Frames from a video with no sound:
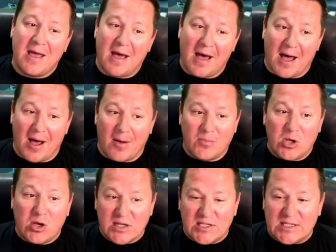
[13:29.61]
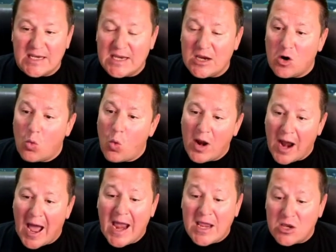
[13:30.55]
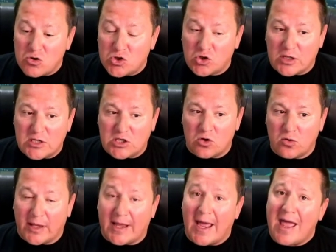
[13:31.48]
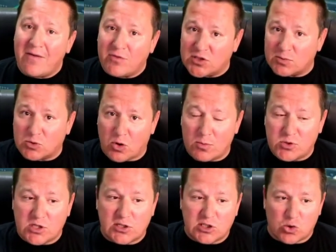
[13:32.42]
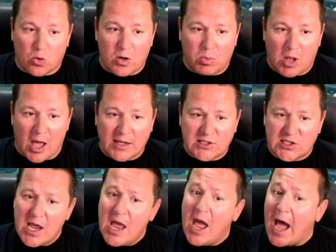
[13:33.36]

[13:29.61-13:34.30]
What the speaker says: You can see here what I usually do. Like, I have a subscription to Storyblocks.